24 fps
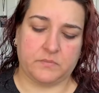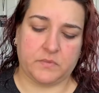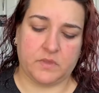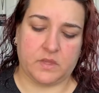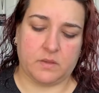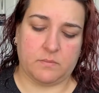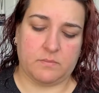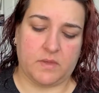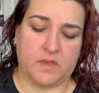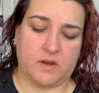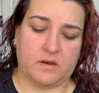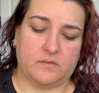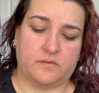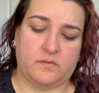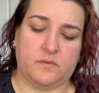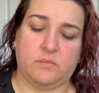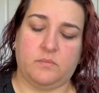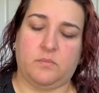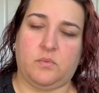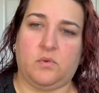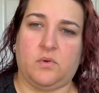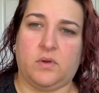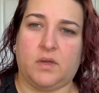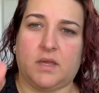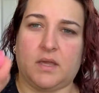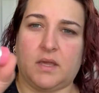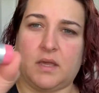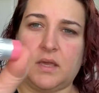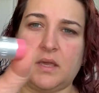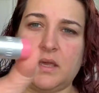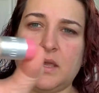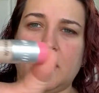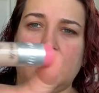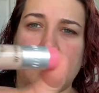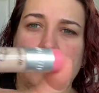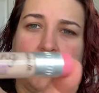the Benefit Boing
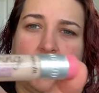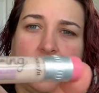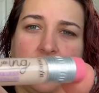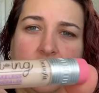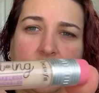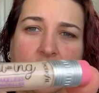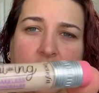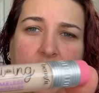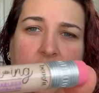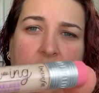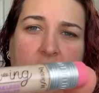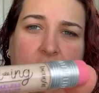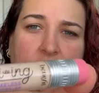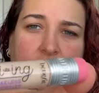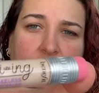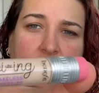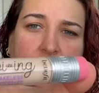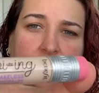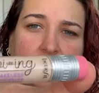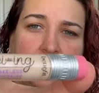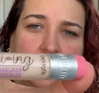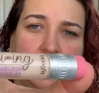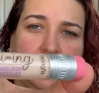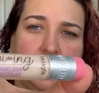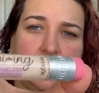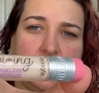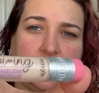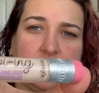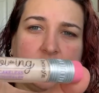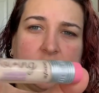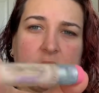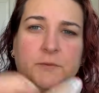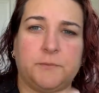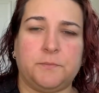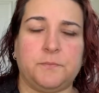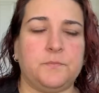Cakeless
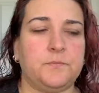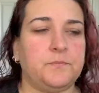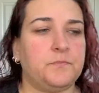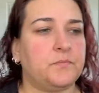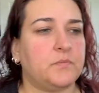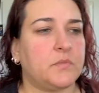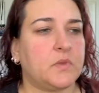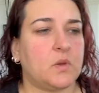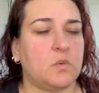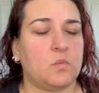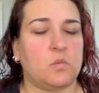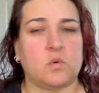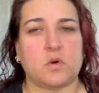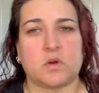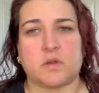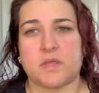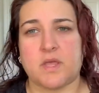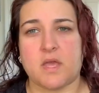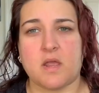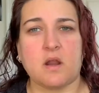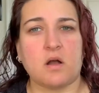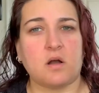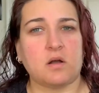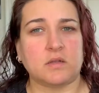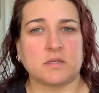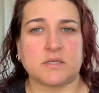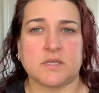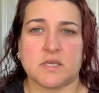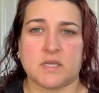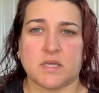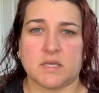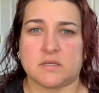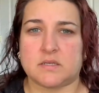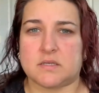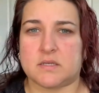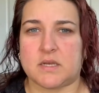Concealer. Wore that all day
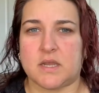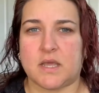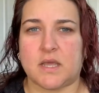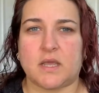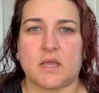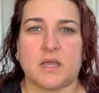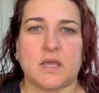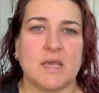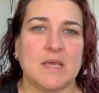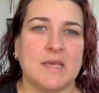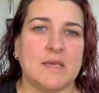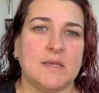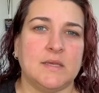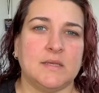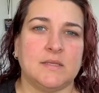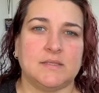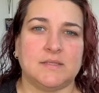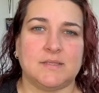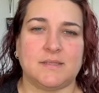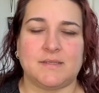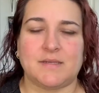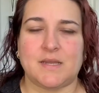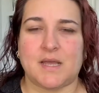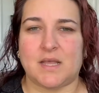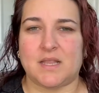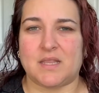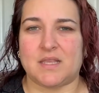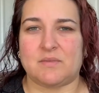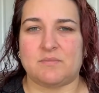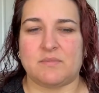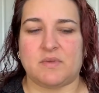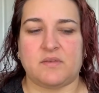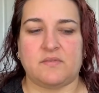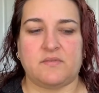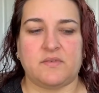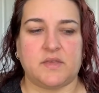yesterday. did not leave
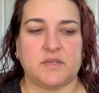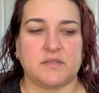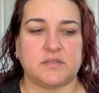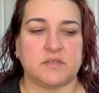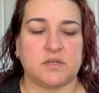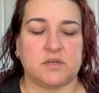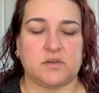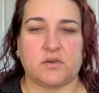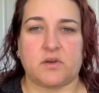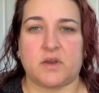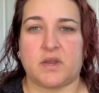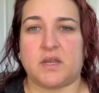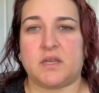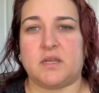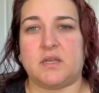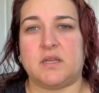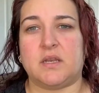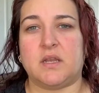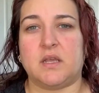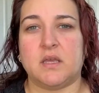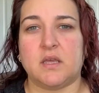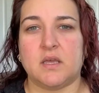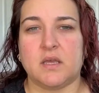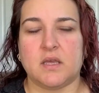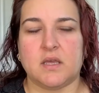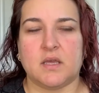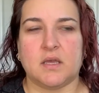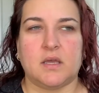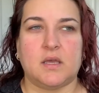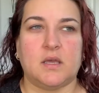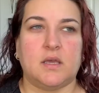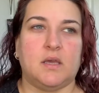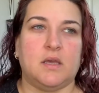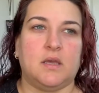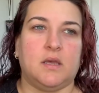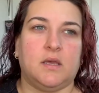my face. Now granted,
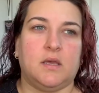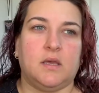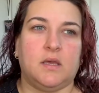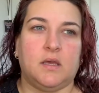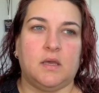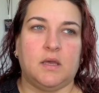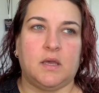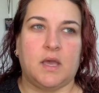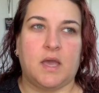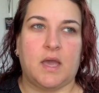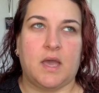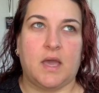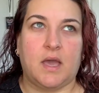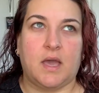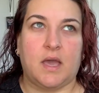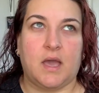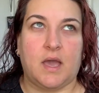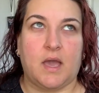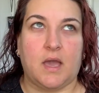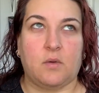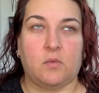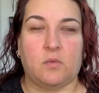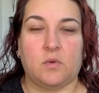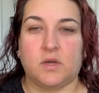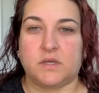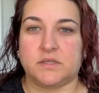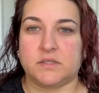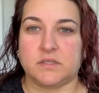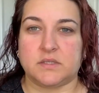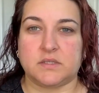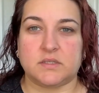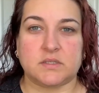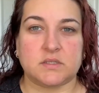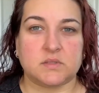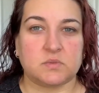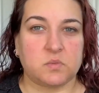I
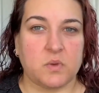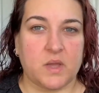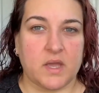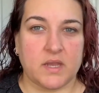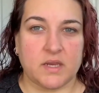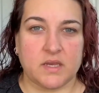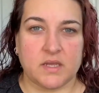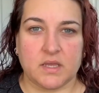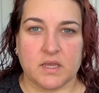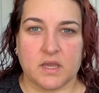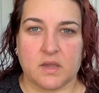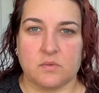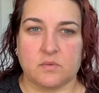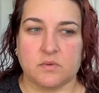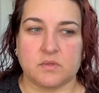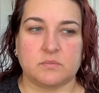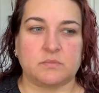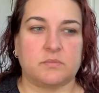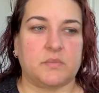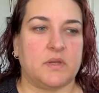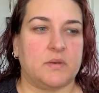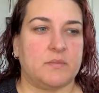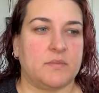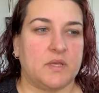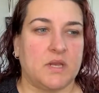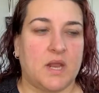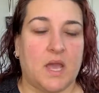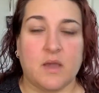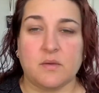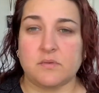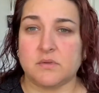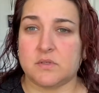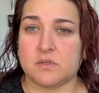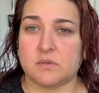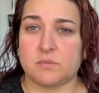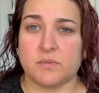wasn't sweating, but I mean, I
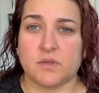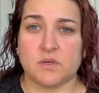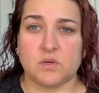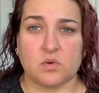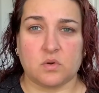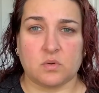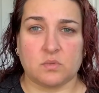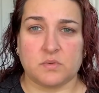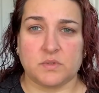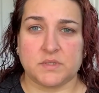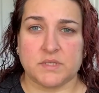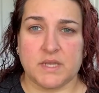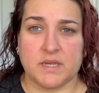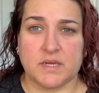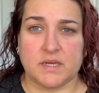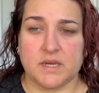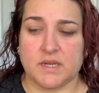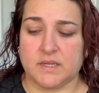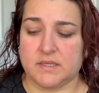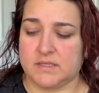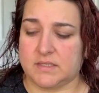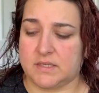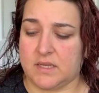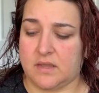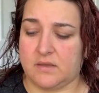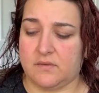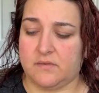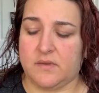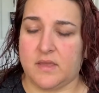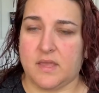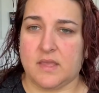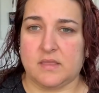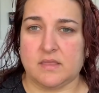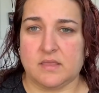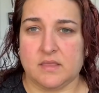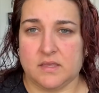was doing my normal day-to-day stuff,
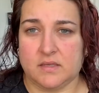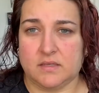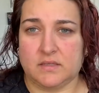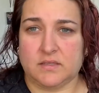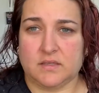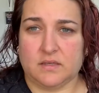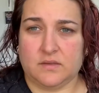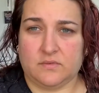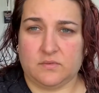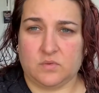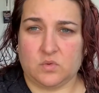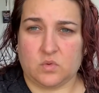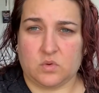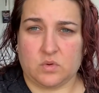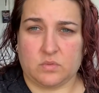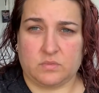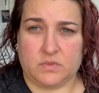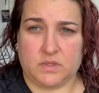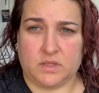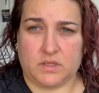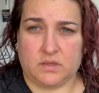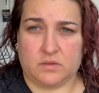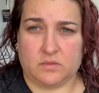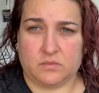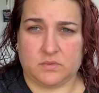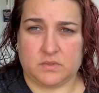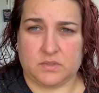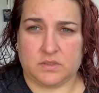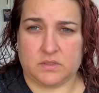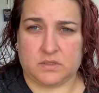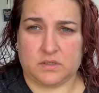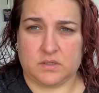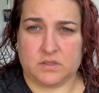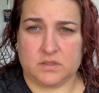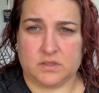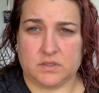and this stuff normally was
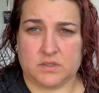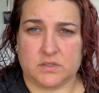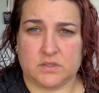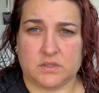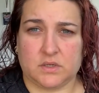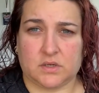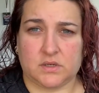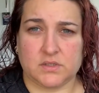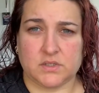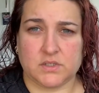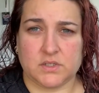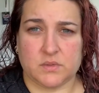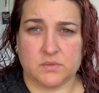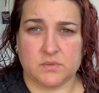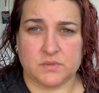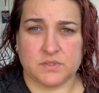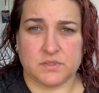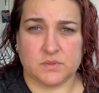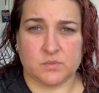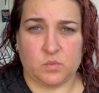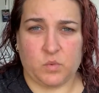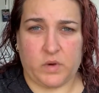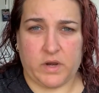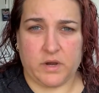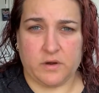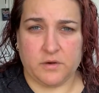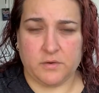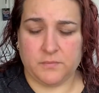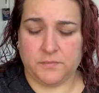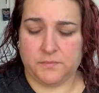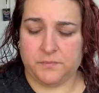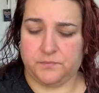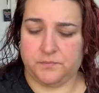gonna start showing some wear,